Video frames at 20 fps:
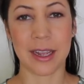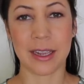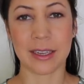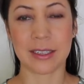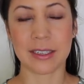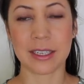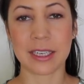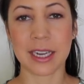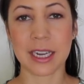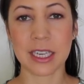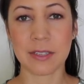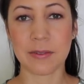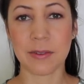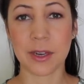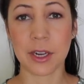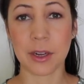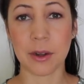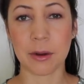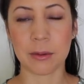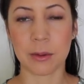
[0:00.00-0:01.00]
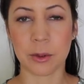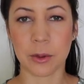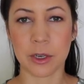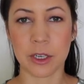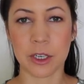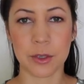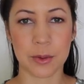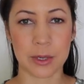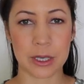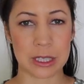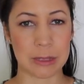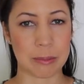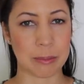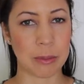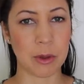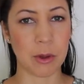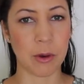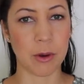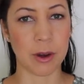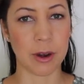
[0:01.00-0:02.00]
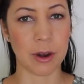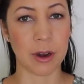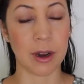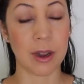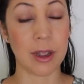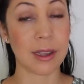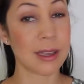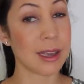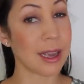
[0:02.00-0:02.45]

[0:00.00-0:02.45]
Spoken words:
In today's video, I'm going to explore,